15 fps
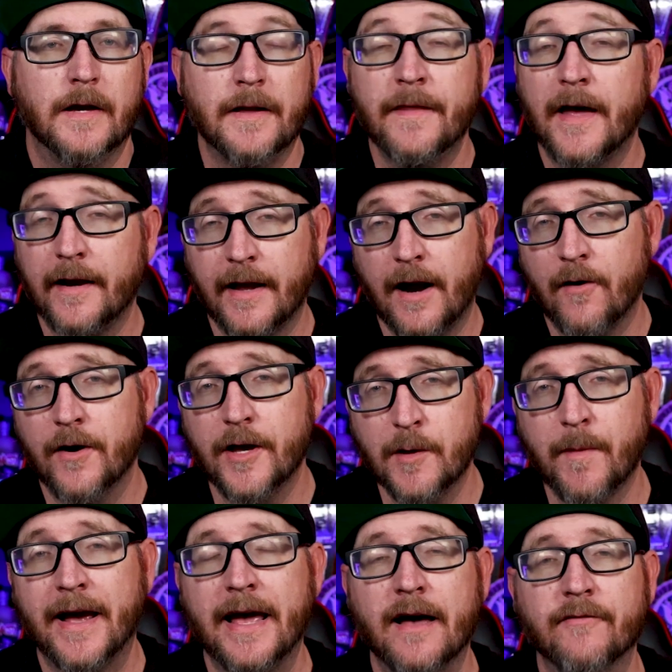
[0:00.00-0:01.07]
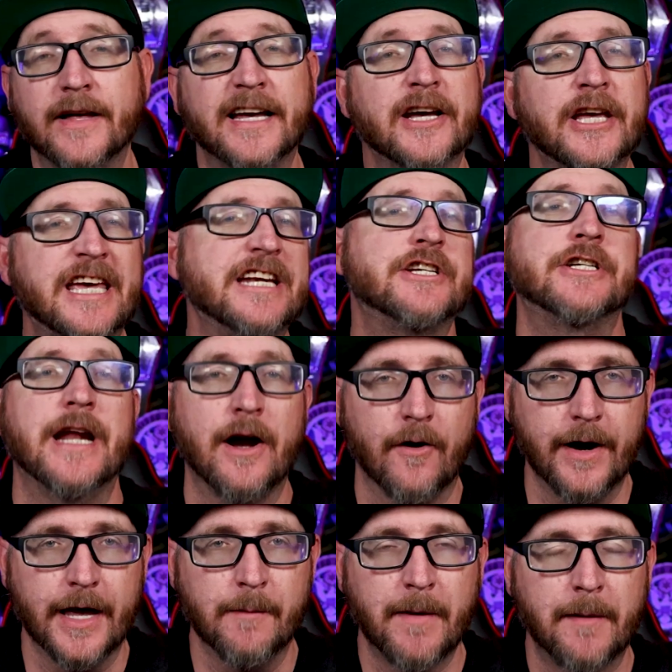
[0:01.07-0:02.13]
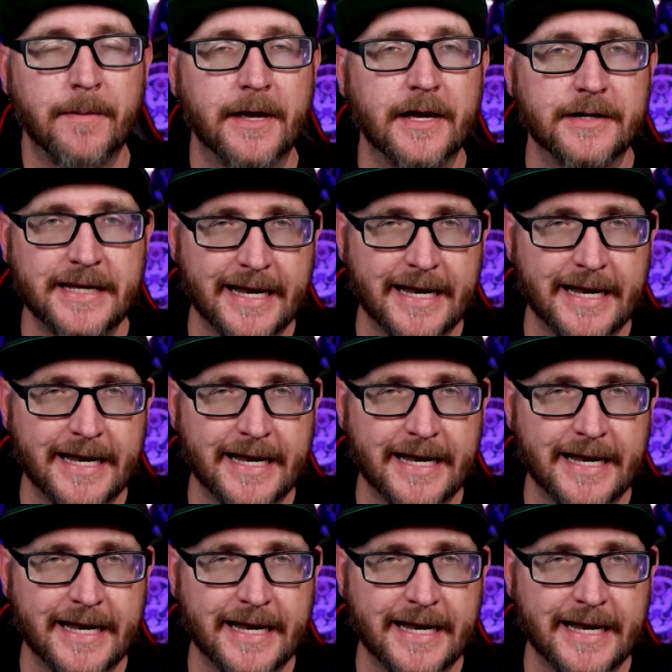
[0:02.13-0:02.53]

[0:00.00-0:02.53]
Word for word: In that area, you might have like a kitchen area. It might be a